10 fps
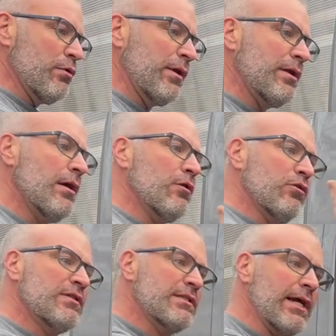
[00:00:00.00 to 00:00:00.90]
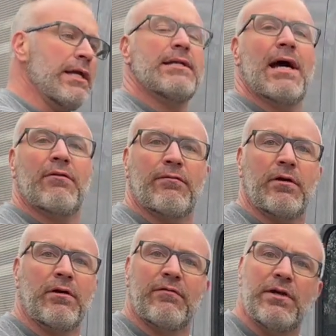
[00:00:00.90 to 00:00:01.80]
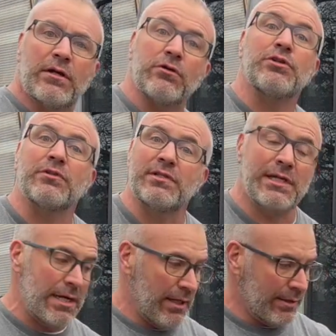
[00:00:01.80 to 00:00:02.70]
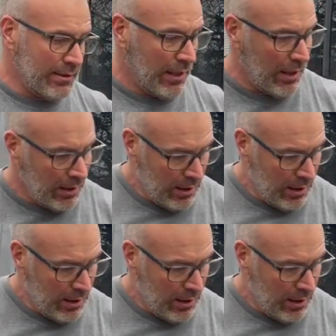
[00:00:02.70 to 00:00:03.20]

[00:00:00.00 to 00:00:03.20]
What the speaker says: would sight it down the front of your vehicle, you'll see that